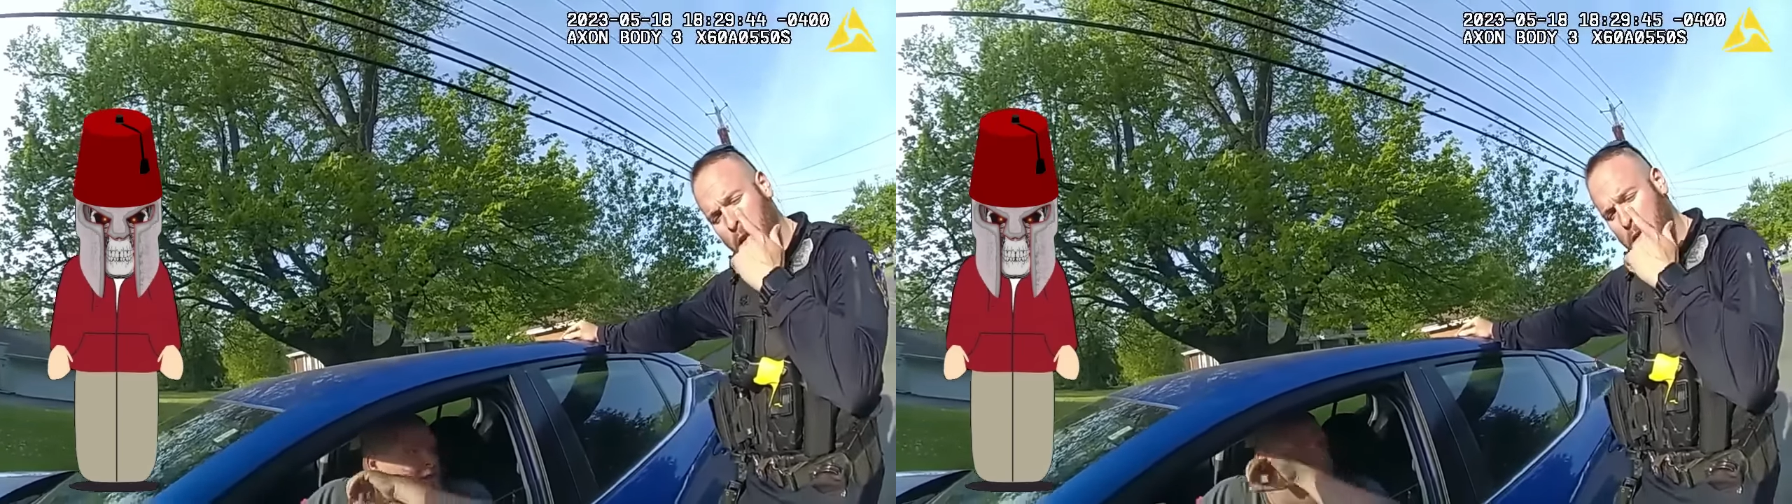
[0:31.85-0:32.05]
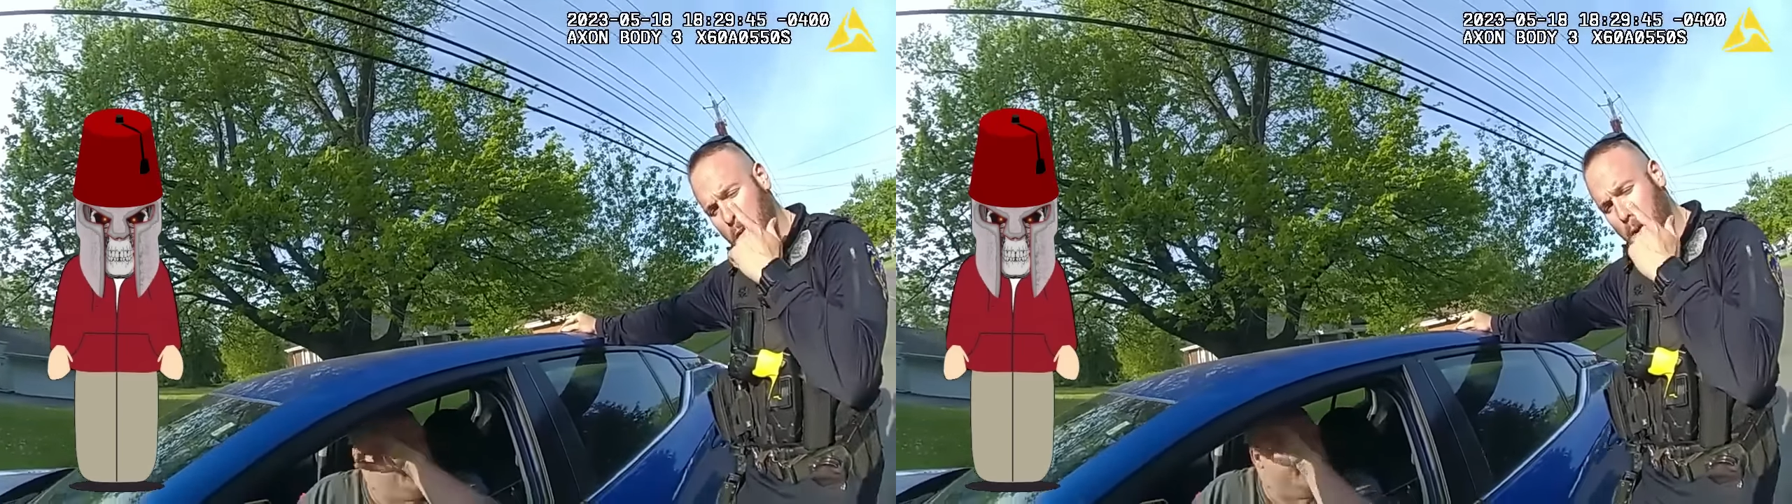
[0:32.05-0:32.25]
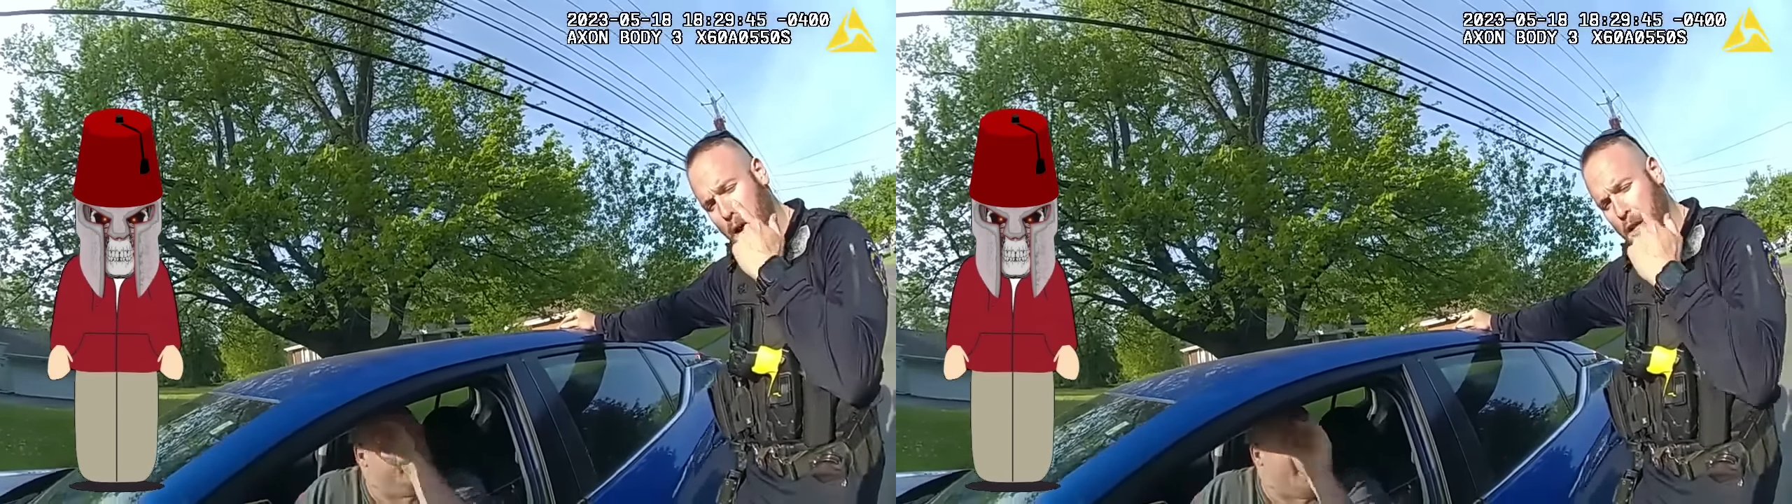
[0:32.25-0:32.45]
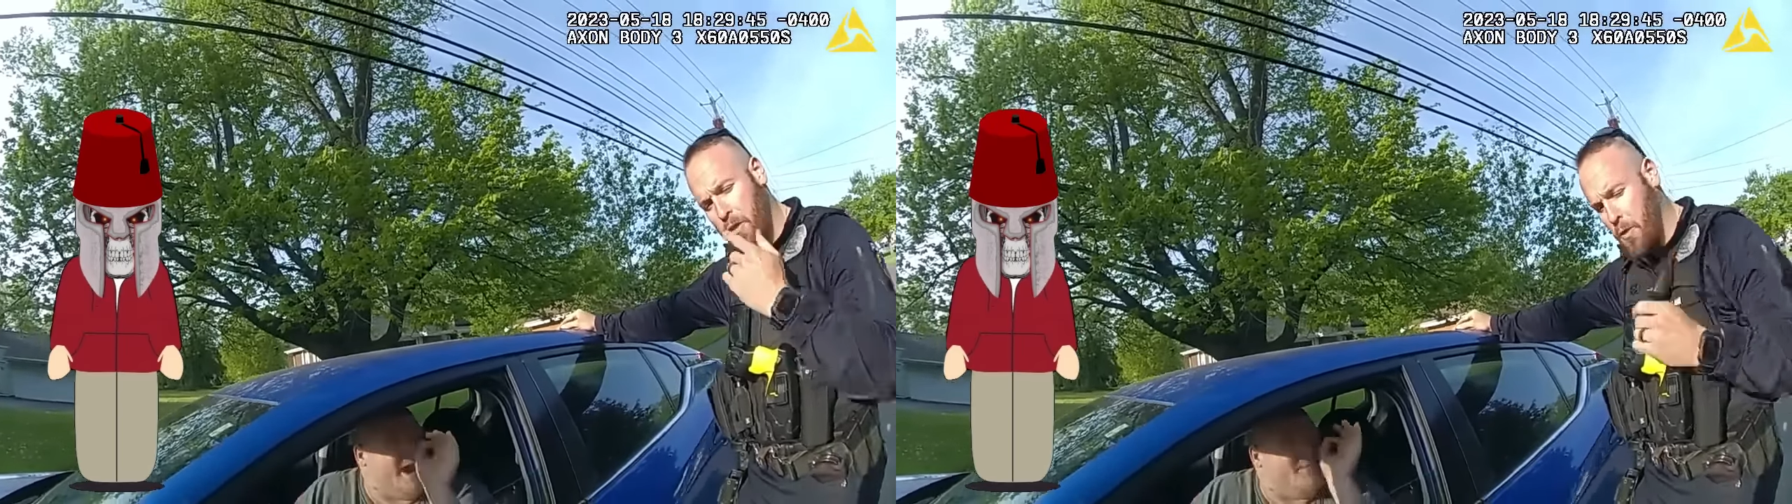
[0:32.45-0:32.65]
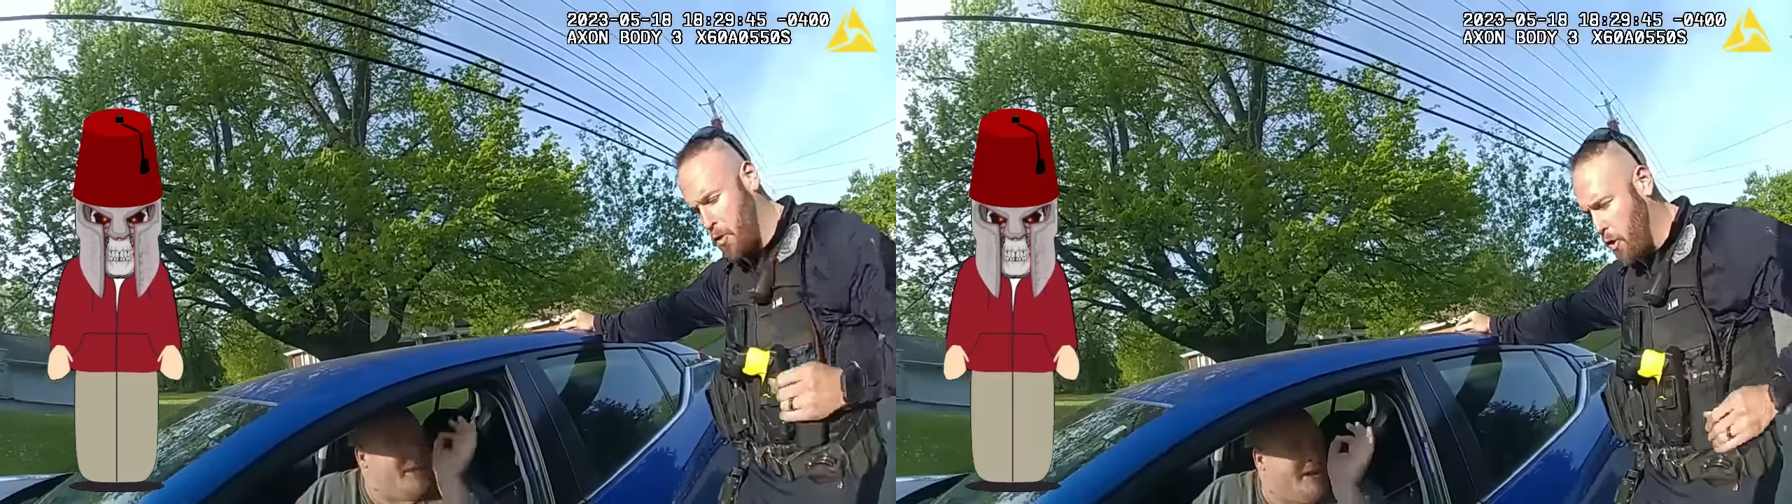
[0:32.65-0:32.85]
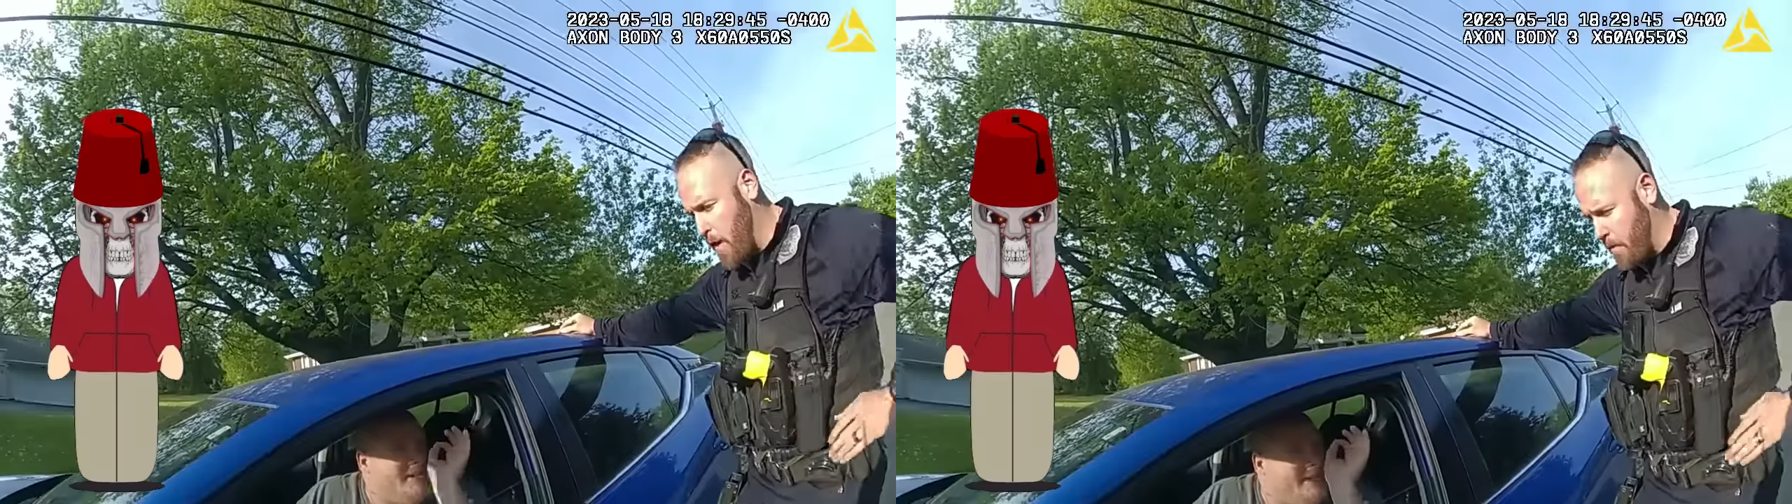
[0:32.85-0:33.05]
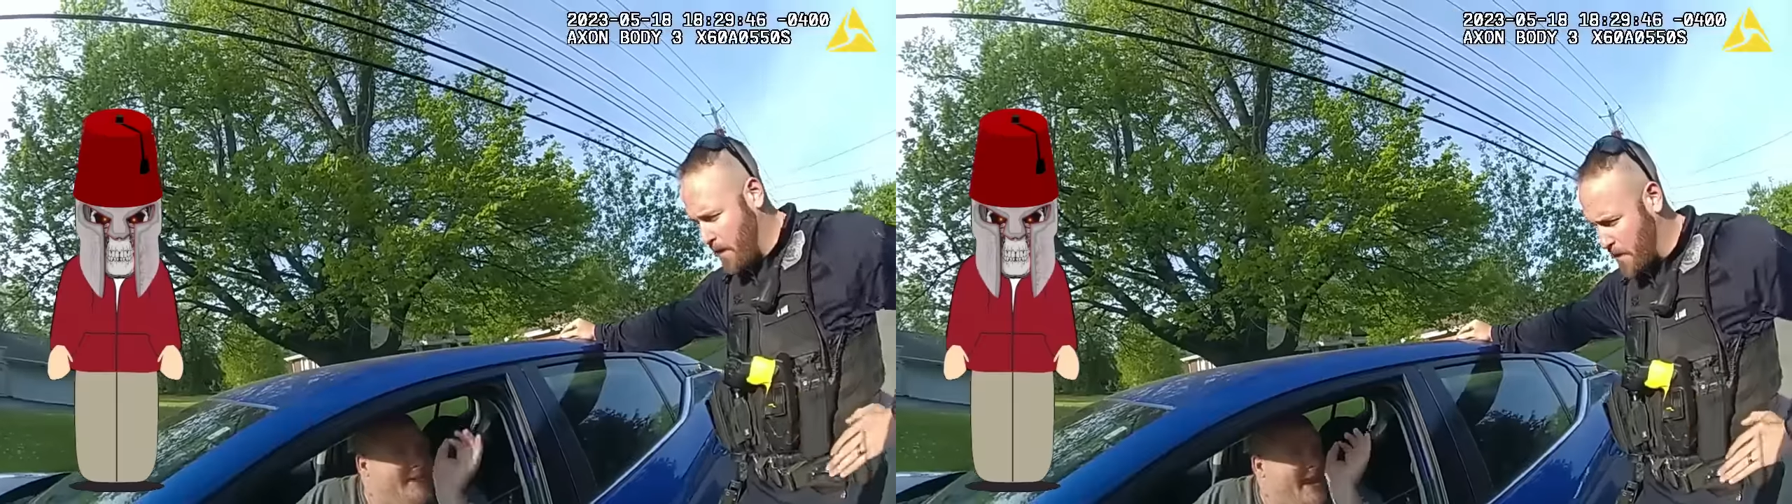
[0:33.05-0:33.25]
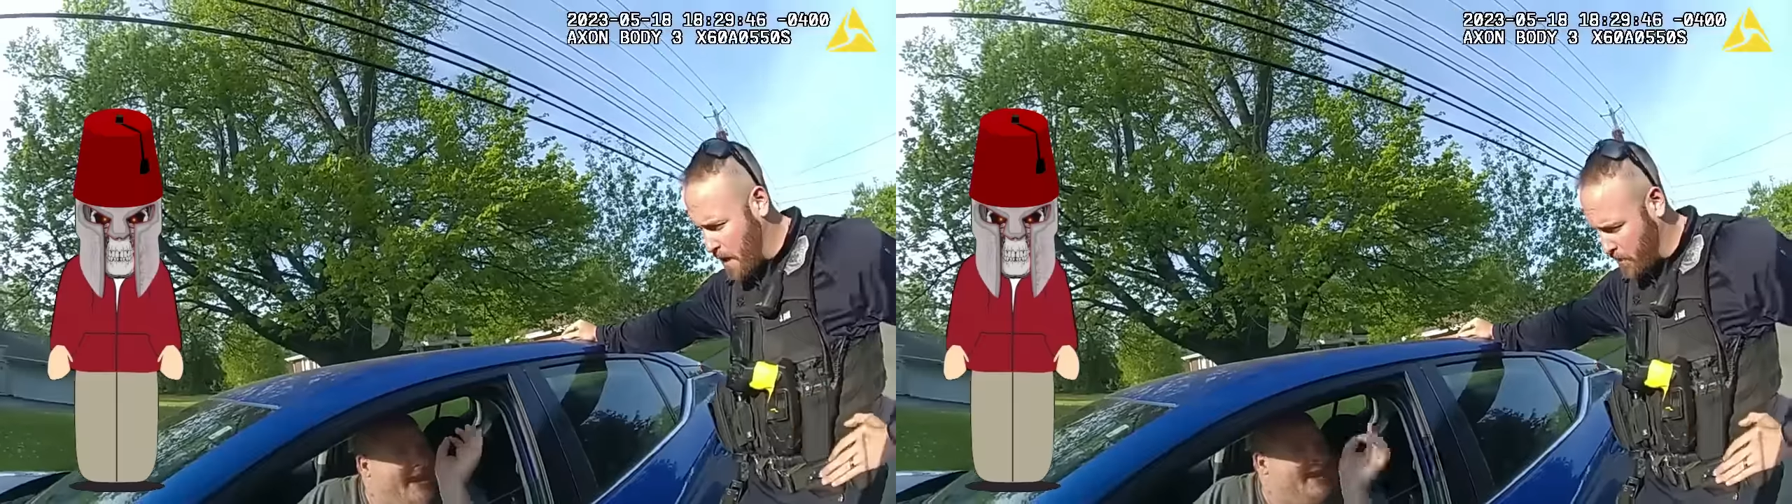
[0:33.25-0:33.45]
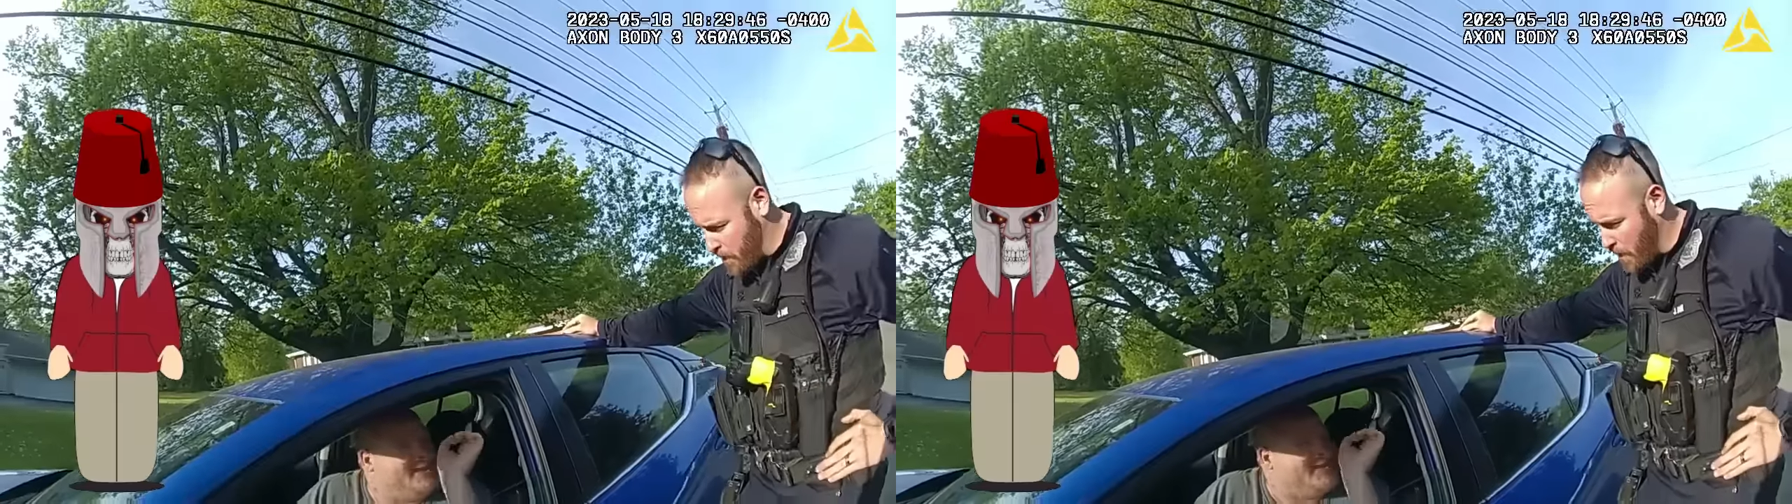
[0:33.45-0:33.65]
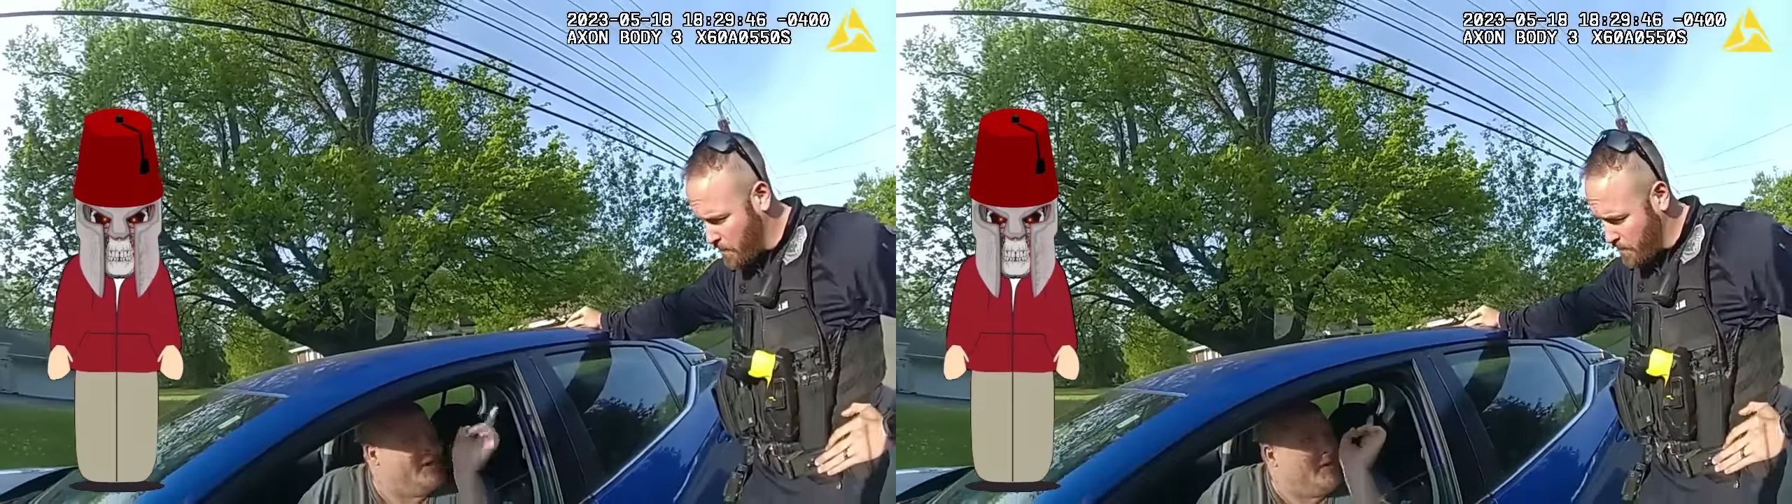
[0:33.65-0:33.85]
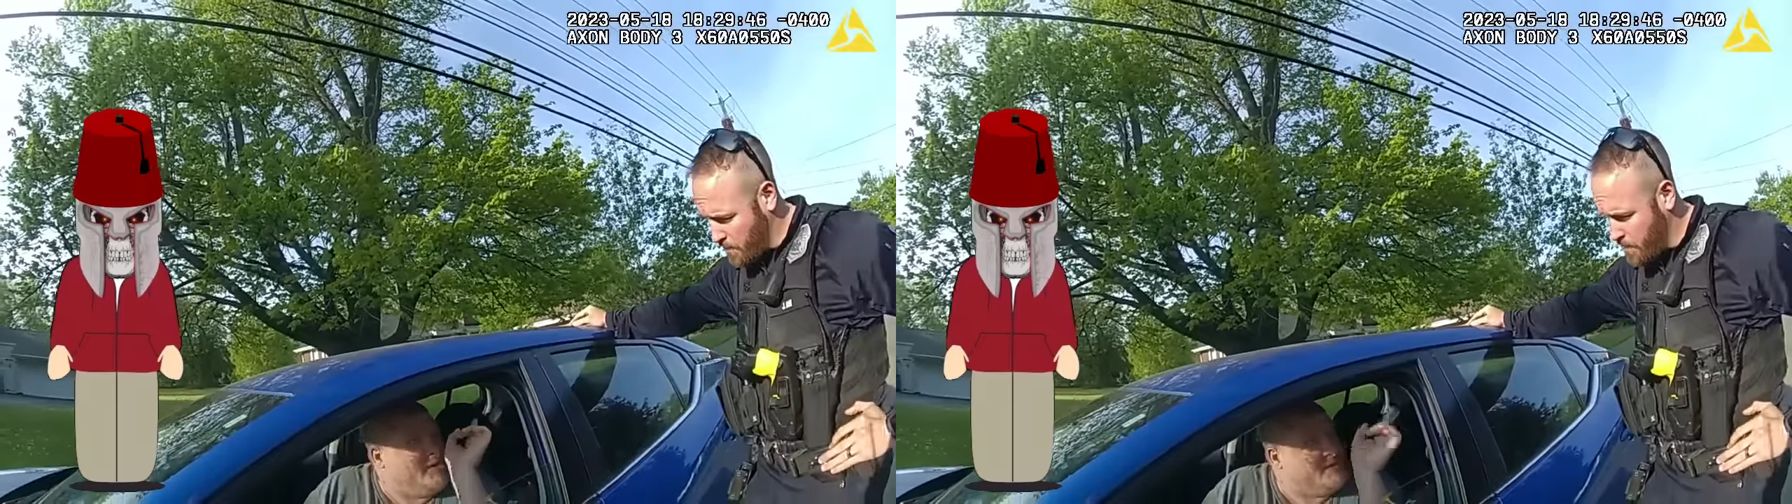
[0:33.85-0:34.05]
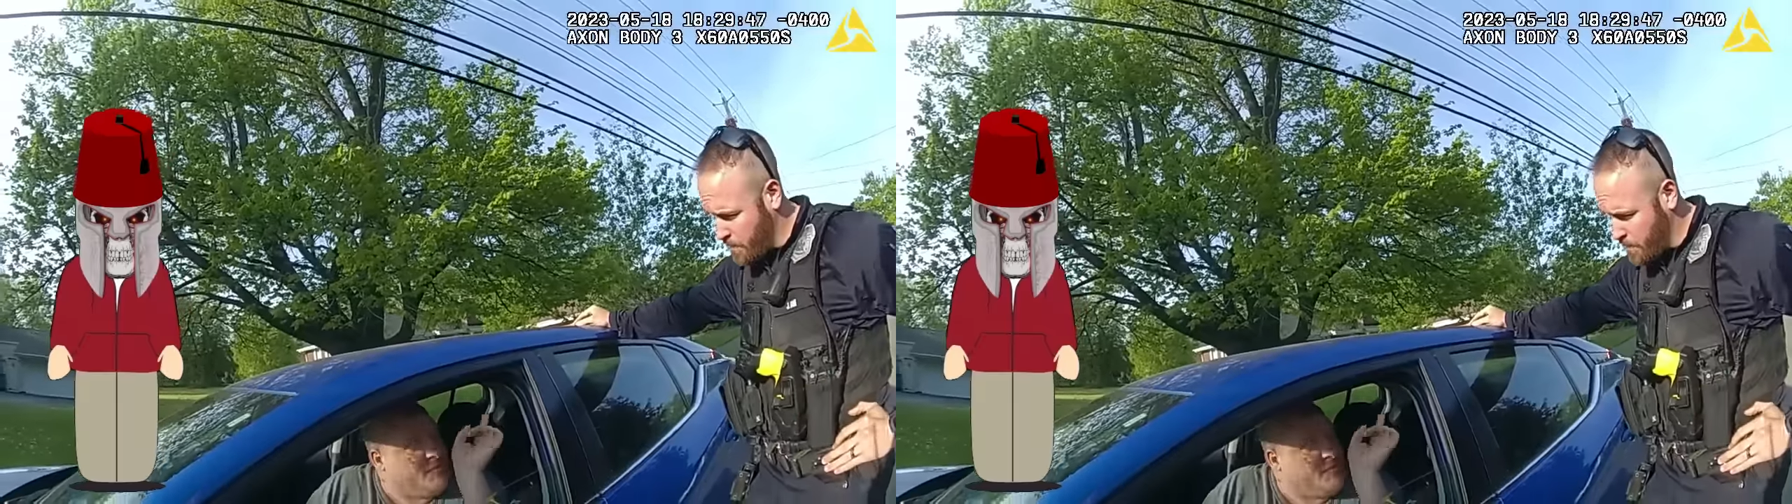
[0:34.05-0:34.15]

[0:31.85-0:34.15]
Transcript: to show his driver's license, of course,